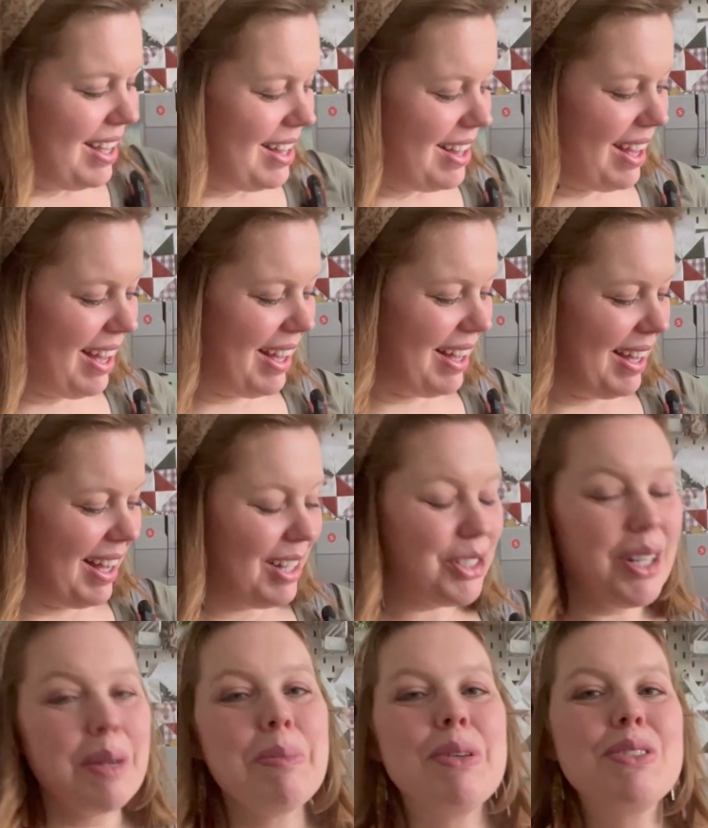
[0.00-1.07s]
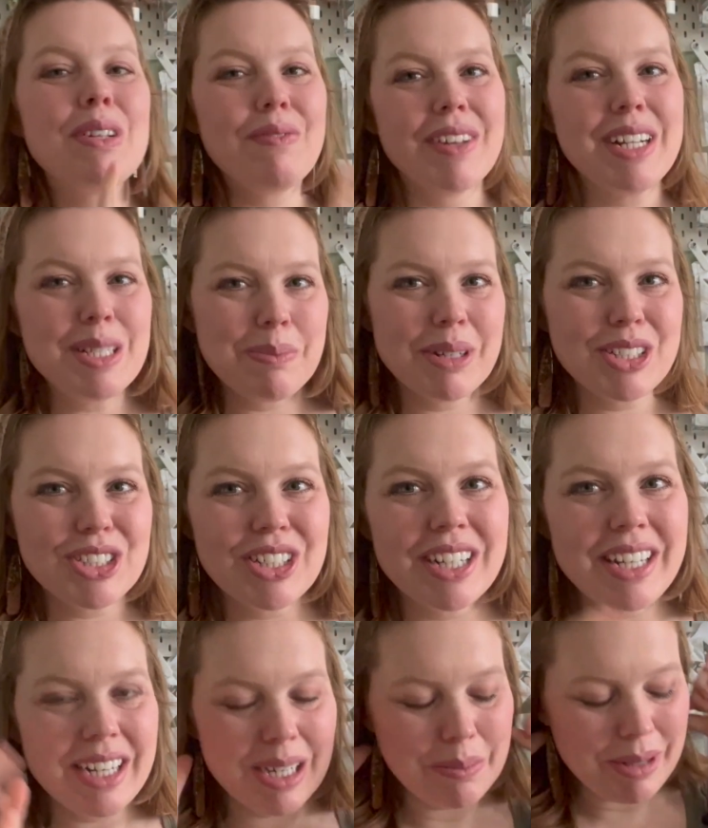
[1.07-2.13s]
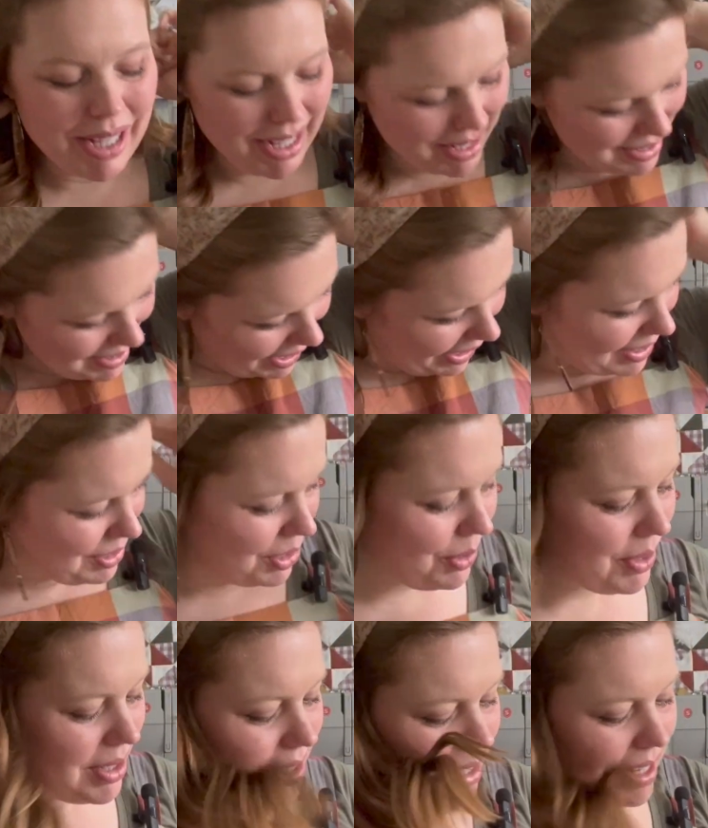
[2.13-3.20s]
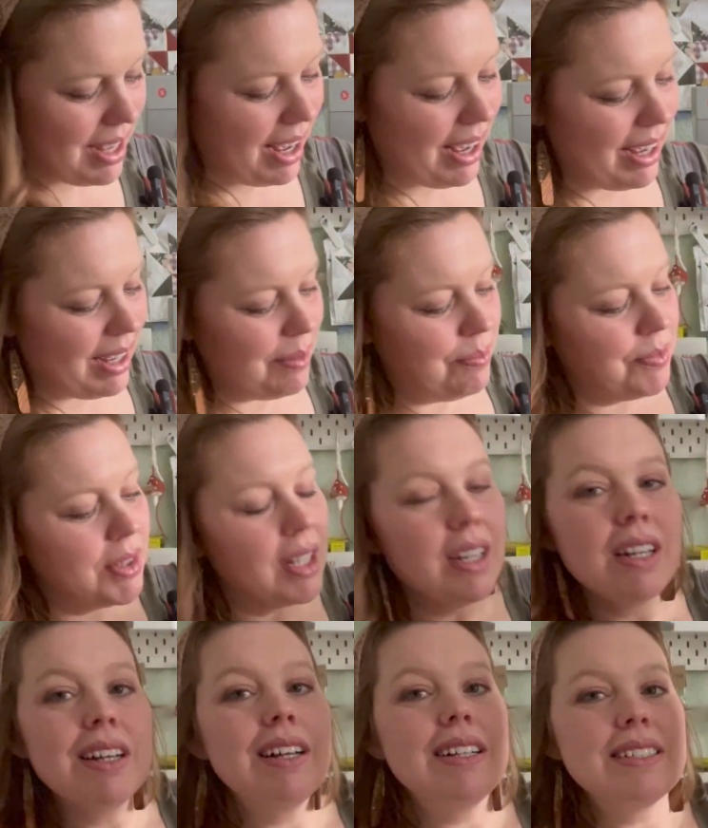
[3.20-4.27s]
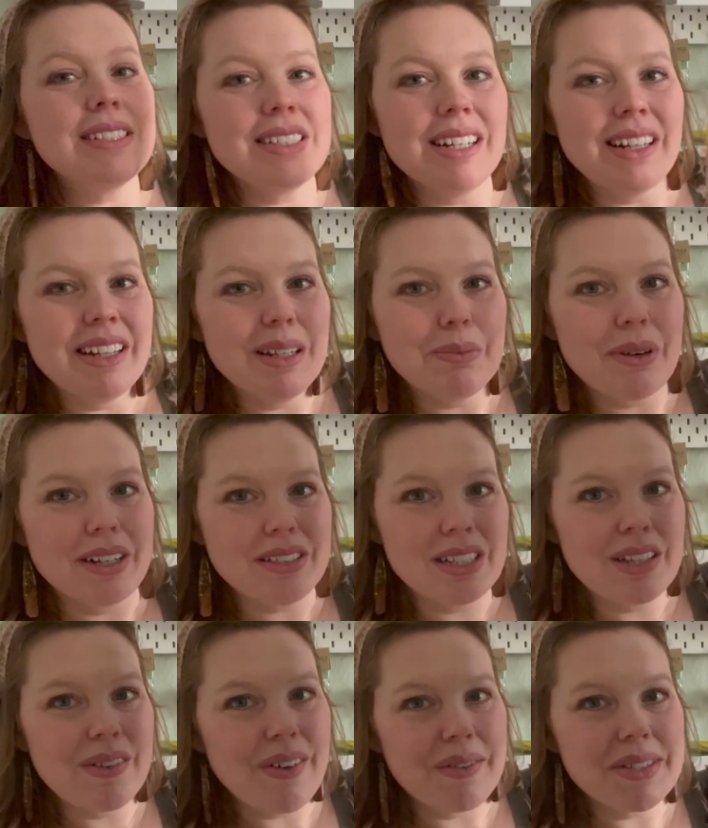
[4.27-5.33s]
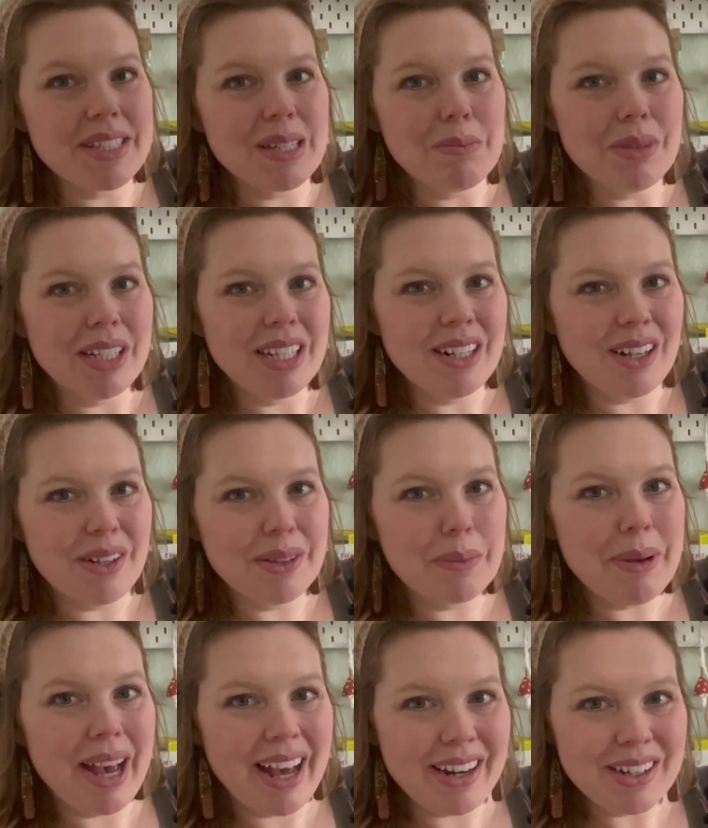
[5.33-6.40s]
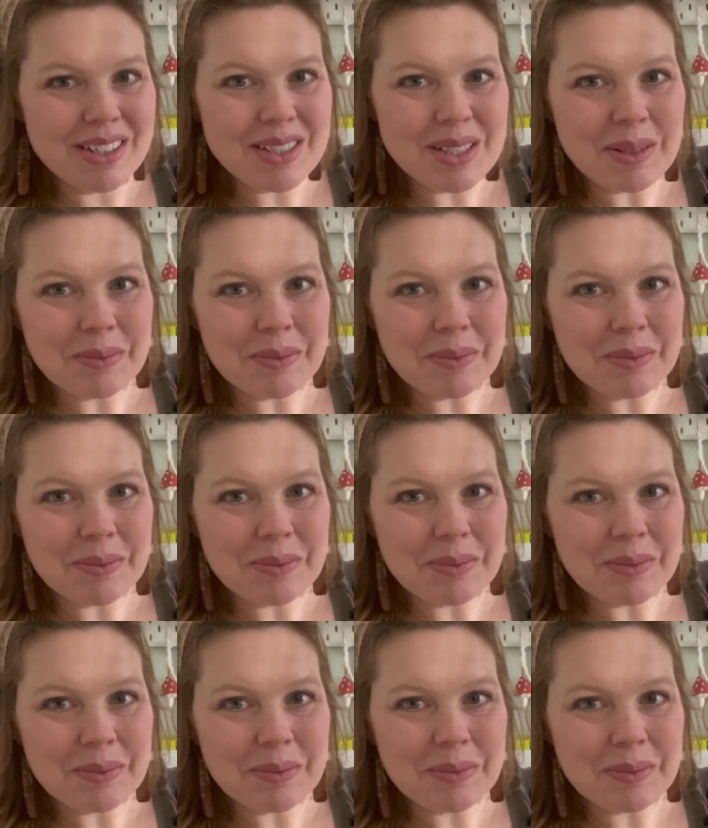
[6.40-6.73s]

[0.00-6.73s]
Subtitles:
I'll try to post a finished picture here because, as you can see, I am still in the process of assembling all the patterns.